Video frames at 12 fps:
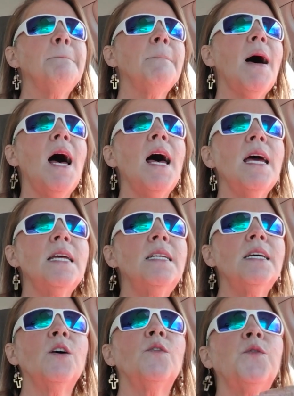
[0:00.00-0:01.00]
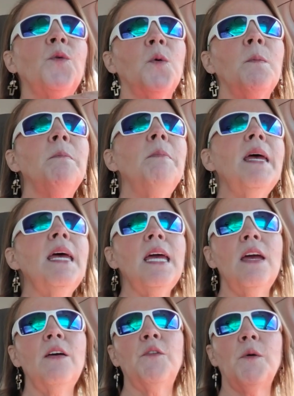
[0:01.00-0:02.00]
My deal for
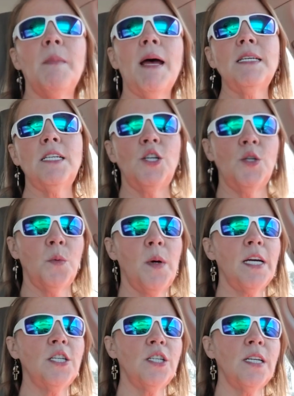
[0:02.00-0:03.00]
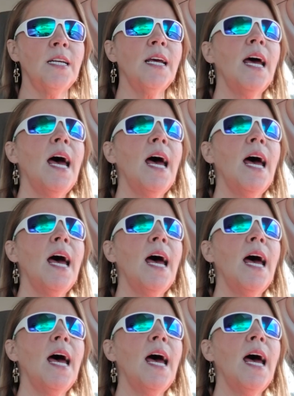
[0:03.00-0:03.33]
me, for my situation,